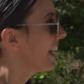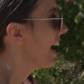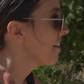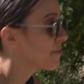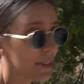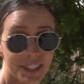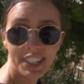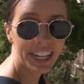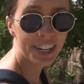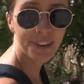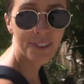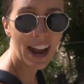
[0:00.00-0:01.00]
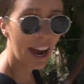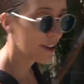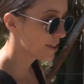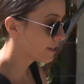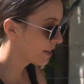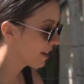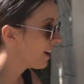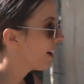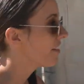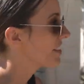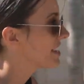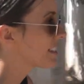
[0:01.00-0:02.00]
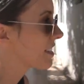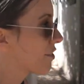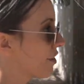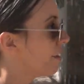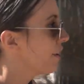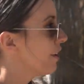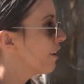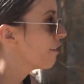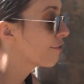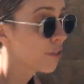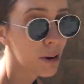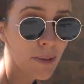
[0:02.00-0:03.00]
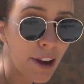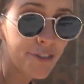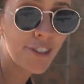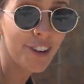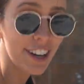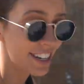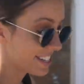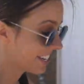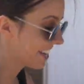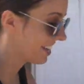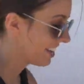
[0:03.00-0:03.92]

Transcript: Everybody's getting around on these 4x4s.